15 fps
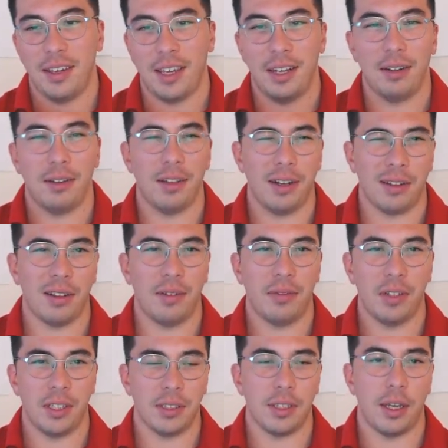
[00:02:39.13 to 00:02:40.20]
analytic
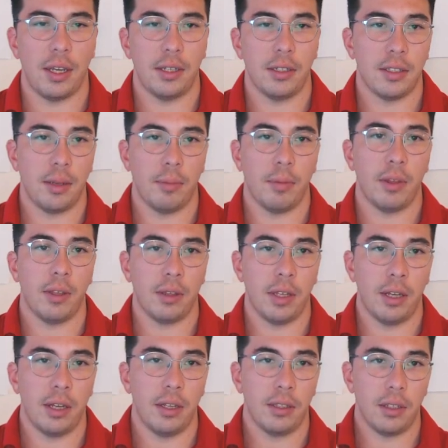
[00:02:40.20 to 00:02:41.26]
level insight to something
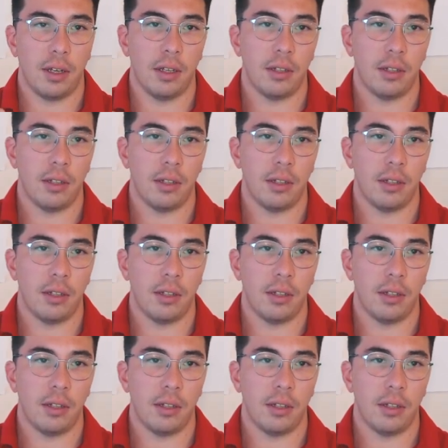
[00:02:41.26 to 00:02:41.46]
that is